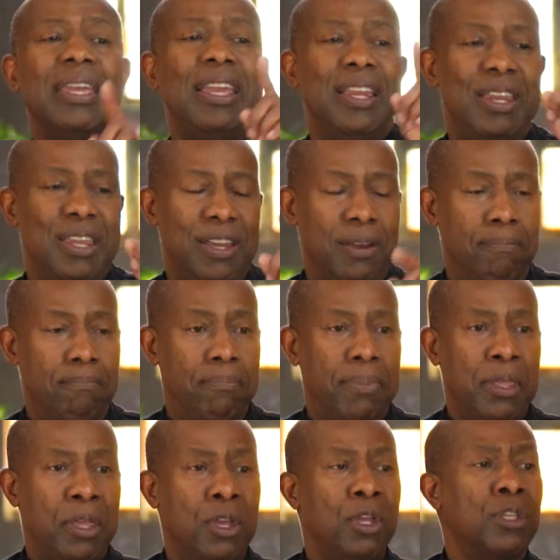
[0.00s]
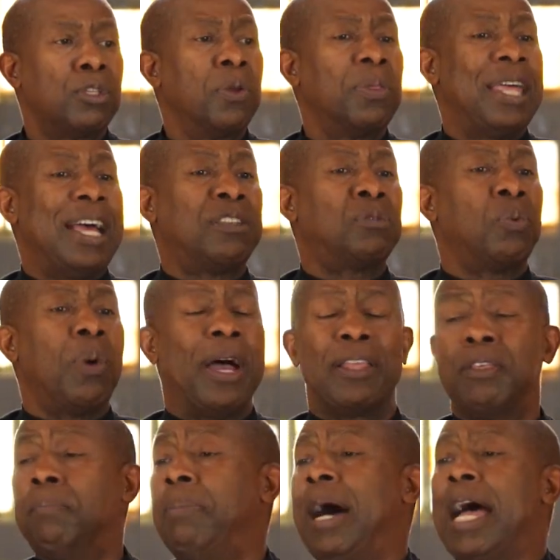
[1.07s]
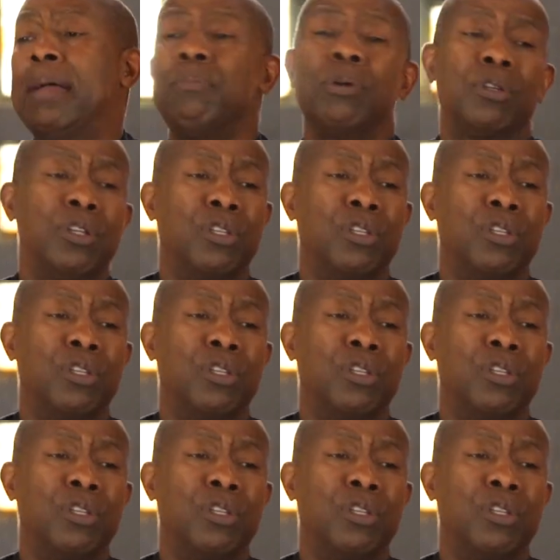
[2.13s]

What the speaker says: in him. So that's why the Bible